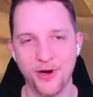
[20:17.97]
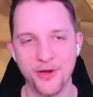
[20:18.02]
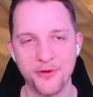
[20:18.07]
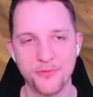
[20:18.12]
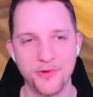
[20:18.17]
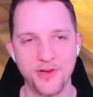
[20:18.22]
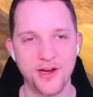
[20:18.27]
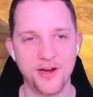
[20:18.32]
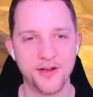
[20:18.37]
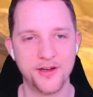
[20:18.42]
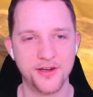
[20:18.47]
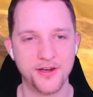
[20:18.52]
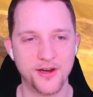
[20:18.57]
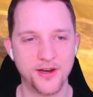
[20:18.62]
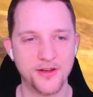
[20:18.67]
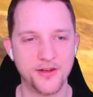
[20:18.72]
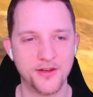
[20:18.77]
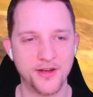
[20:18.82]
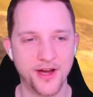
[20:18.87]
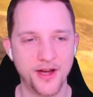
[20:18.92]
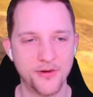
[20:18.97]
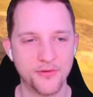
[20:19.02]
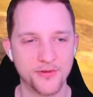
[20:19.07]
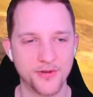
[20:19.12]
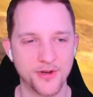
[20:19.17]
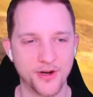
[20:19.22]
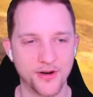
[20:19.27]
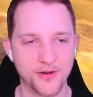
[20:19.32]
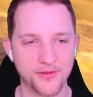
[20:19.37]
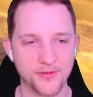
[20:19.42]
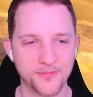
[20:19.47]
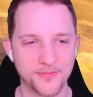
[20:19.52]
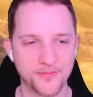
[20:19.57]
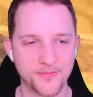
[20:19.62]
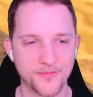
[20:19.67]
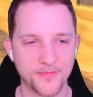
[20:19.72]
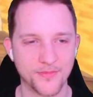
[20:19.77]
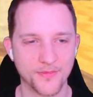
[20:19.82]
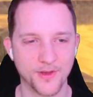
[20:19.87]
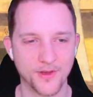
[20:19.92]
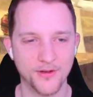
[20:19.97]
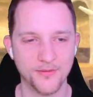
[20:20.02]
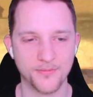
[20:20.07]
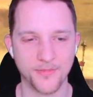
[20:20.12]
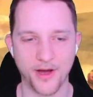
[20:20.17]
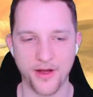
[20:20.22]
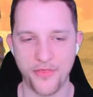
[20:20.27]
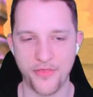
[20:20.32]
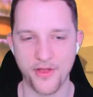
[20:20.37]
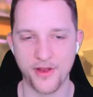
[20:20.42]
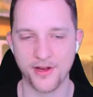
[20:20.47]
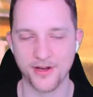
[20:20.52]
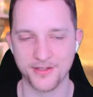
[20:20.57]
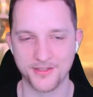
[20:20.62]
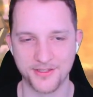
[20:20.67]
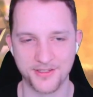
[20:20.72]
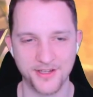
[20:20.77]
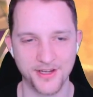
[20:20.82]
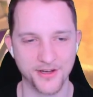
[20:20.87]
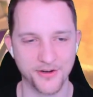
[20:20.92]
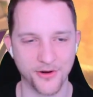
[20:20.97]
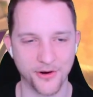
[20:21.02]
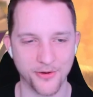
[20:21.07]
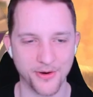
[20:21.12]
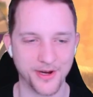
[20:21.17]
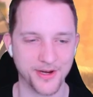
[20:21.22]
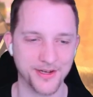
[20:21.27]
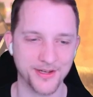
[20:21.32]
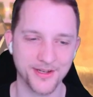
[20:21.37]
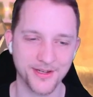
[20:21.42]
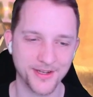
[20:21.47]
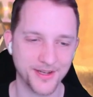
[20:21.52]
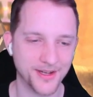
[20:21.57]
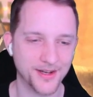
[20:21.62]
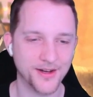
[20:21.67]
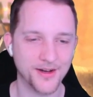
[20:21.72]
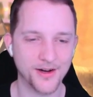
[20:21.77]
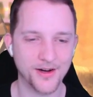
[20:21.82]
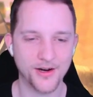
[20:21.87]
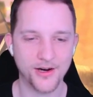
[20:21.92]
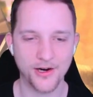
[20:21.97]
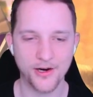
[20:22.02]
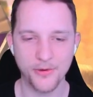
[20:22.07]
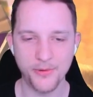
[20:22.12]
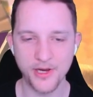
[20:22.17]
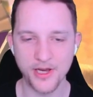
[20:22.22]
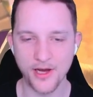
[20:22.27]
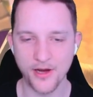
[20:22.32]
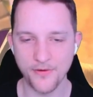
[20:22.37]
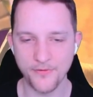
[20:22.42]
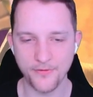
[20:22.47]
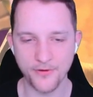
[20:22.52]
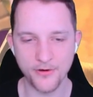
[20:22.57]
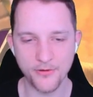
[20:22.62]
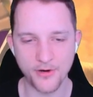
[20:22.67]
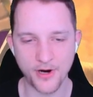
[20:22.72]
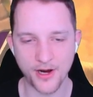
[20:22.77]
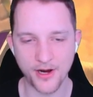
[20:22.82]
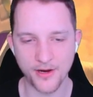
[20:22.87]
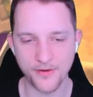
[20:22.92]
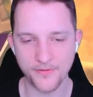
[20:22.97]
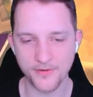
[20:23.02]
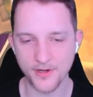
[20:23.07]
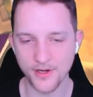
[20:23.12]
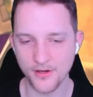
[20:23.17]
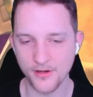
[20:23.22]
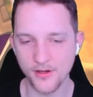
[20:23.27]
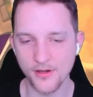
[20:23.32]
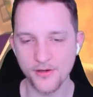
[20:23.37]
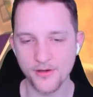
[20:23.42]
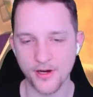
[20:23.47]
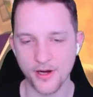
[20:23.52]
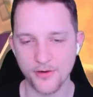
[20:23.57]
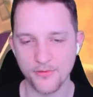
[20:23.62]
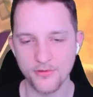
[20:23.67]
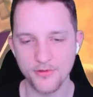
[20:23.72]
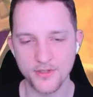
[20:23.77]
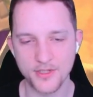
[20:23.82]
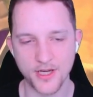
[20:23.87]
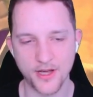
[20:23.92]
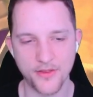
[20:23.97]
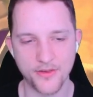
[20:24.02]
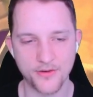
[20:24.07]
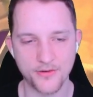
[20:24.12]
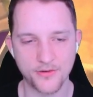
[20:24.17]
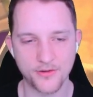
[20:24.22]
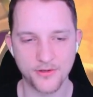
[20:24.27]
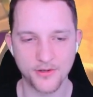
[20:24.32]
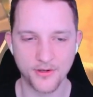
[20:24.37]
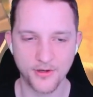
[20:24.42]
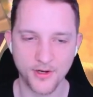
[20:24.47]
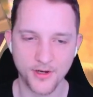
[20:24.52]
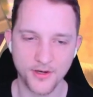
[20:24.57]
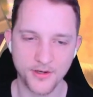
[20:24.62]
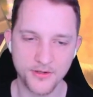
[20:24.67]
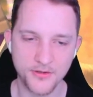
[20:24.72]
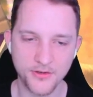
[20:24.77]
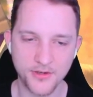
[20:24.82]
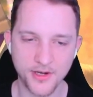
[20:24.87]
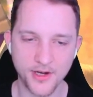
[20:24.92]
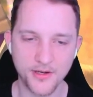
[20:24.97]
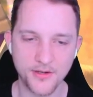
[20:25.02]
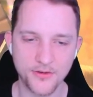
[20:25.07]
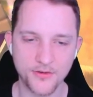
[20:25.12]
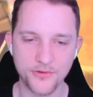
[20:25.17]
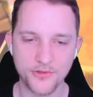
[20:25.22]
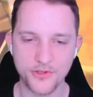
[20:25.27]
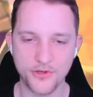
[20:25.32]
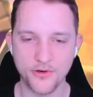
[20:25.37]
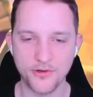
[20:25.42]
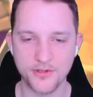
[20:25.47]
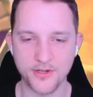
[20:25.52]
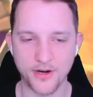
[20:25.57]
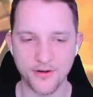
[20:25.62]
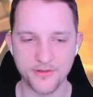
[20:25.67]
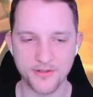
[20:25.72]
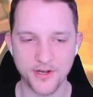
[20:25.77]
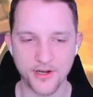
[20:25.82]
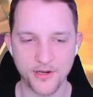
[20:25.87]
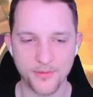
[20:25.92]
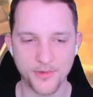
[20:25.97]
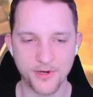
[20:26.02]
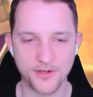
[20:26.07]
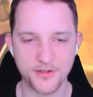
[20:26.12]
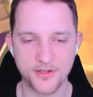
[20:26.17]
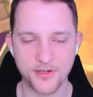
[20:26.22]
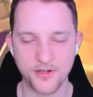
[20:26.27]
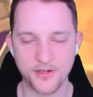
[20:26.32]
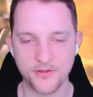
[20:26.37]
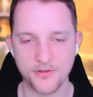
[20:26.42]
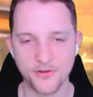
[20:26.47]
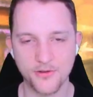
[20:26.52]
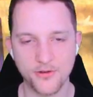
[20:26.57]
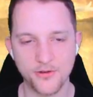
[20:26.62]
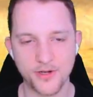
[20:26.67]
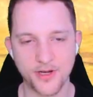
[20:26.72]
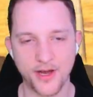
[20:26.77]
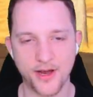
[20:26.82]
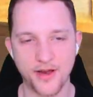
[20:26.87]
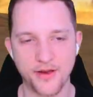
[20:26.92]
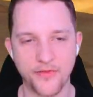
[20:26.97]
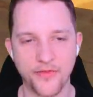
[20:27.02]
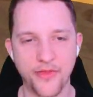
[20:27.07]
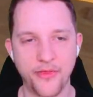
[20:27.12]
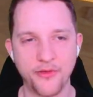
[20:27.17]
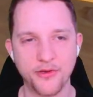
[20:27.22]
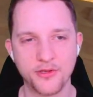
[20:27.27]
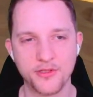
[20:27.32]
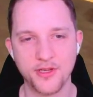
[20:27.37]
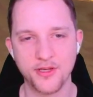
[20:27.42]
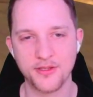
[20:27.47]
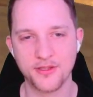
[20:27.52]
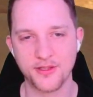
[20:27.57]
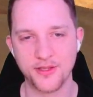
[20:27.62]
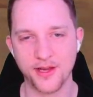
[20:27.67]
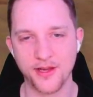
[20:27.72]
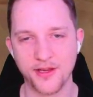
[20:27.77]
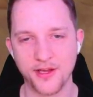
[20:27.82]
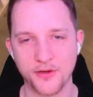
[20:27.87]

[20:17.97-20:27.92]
but we are in Lanayru now. Hmm, I think I see it already. We have arrived at Lanayru Desert. You can use your dowsing ability to locate this thing